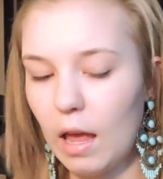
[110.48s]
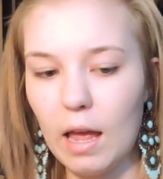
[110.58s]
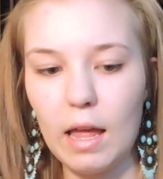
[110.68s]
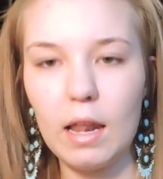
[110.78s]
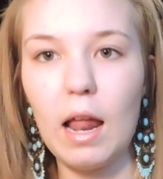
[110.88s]

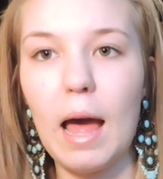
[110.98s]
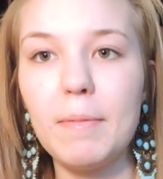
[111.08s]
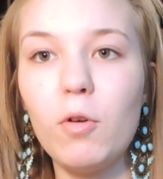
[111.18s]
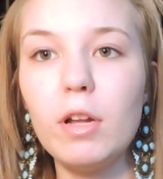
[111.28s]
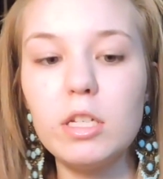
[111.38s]
And
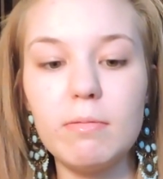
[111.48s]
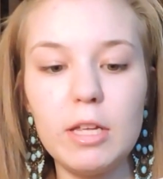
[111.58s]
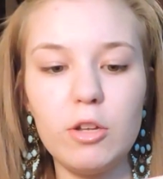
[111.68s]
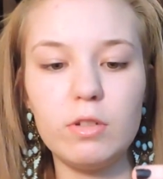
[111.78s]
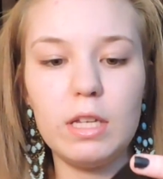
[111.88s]
I'm going to be
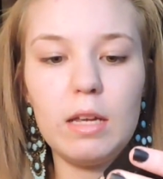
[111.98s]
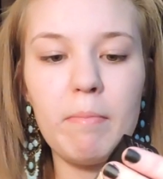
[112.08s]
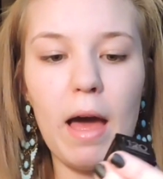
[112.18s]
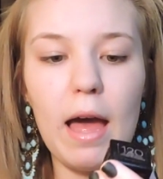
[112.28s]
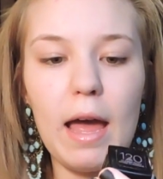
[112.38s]
using
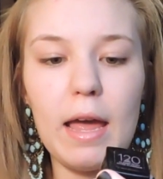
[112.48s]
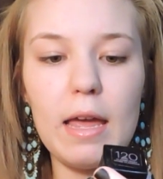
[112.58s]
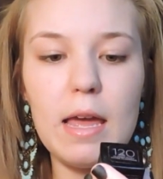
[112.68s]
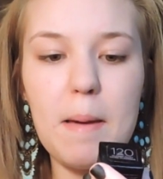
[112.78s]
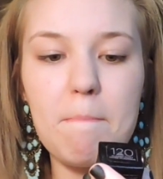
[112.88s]

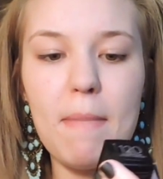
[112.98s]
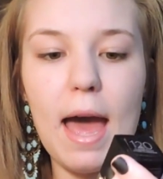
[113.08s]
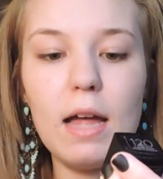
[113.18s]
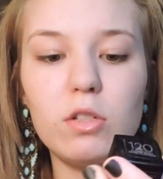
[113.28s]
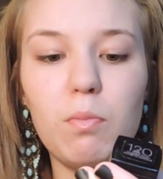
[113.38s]
my
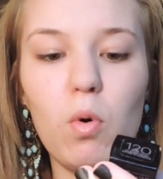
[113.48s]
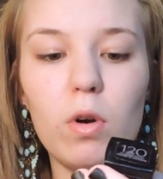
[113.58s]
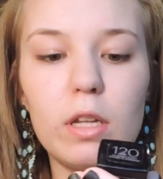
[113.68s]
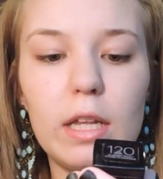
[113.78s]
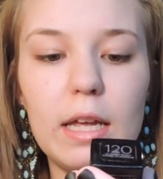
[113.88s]
matte
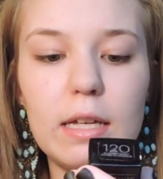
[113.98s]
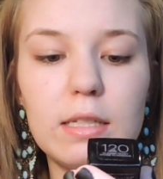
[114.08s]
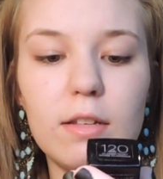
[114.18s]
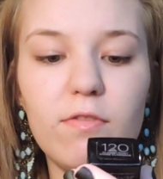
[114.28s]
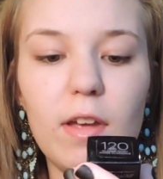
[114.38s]

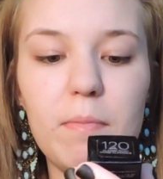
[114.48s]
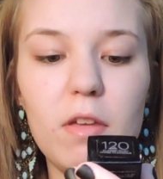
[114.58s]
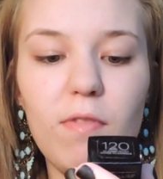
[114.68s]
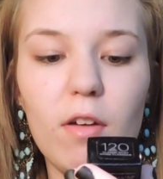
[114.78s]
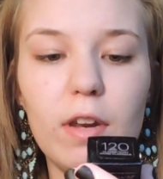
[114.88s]
poreless Fit Me
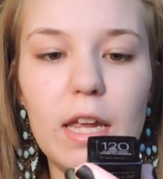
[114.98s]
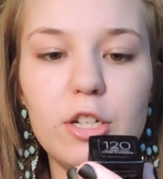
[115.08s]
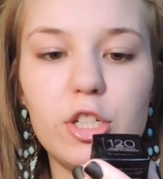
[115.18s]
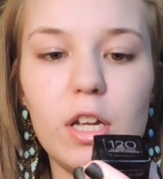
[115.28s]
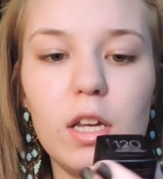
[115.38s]

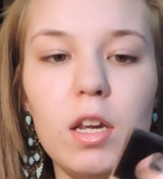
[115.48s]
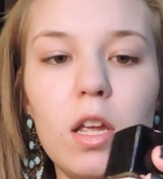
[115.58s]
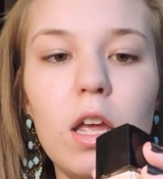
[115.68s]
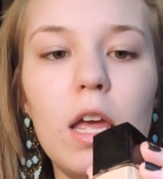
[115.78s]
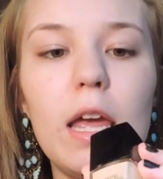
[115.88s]
foundation
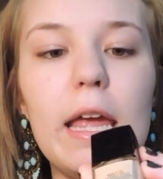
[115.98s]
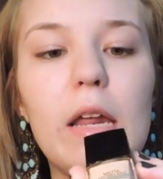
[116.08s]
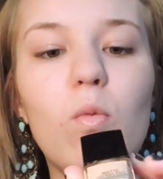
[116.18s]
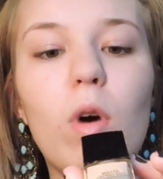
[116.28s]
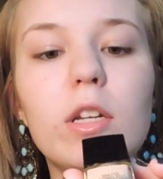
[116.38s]

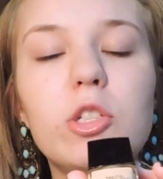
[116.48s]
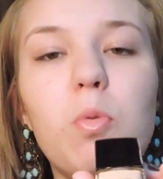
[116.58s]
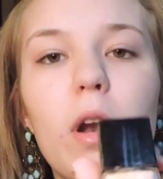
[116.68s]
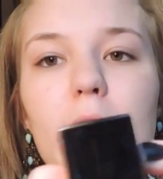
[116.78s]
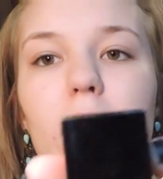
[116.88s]
in
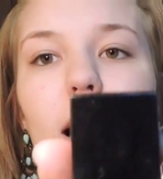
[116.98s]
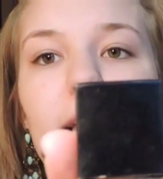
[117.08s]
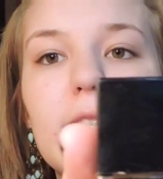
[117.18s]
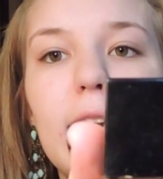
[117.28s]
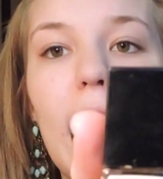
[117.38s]
120
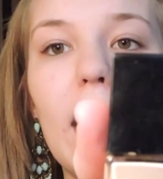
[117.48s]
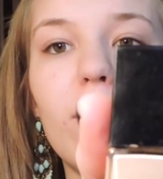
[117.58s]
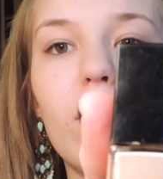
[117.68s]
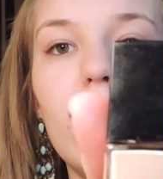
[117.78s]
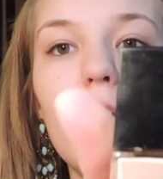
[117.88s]
Classic
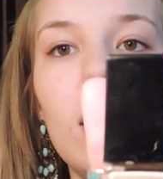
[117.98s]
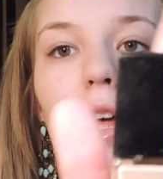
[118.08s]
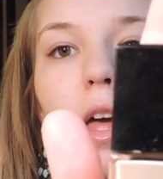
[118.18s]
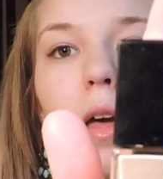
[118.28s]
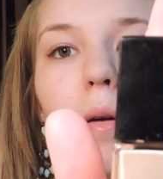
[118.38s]
Ivory,
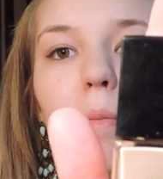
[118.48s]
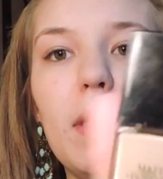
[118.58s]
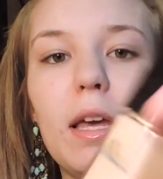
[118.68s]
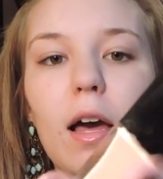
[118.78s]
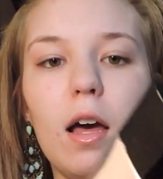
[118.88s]

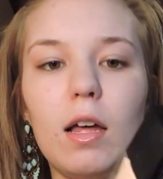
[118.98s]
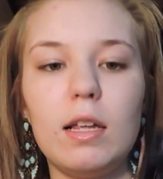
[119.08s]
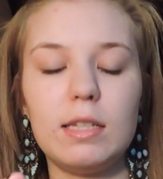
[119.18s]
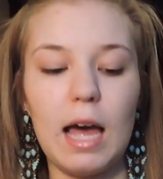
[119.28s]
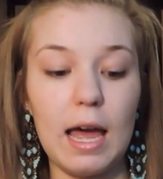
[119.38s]

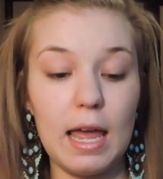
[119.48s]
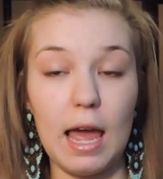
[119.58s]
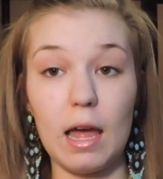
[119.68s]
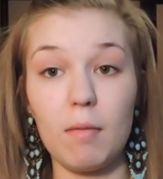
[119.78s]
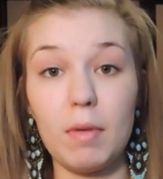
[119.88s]
because I
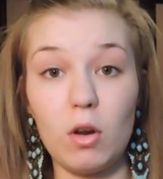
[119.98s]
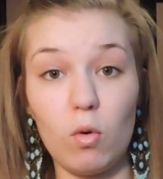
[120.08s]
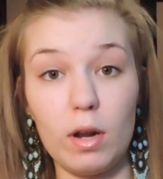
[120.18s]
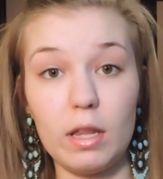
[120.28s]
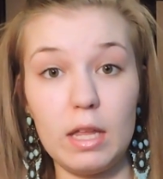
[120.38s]
am an
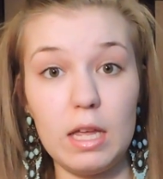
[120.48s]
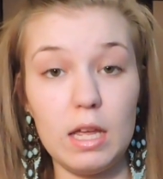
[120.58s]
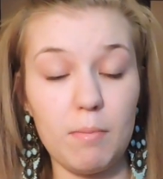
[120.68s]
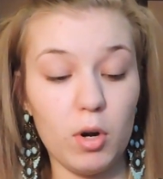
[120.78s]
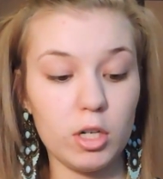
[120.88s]

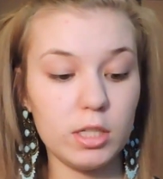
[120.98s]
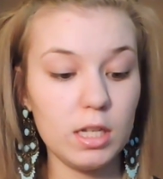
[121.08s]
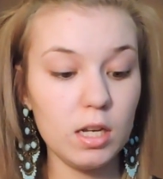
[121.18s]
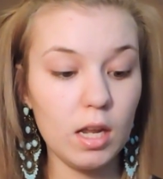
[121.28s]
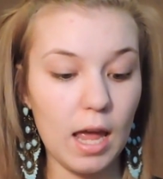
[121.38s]
oily
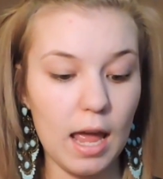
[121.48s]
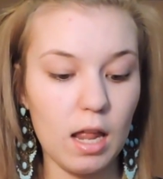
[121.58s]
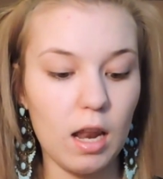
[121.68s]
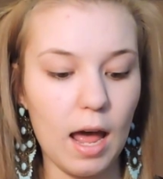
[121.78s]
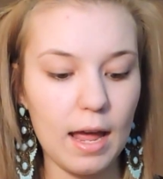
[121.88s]
person
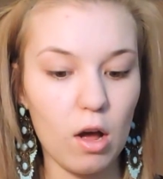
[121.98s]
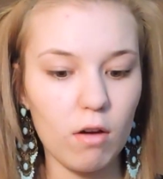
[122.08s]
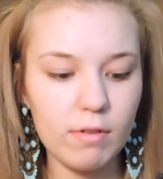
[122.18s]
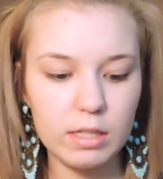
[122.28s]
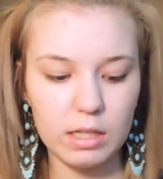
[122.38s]
and I
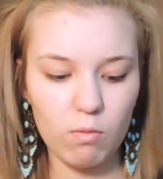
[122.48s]
obviously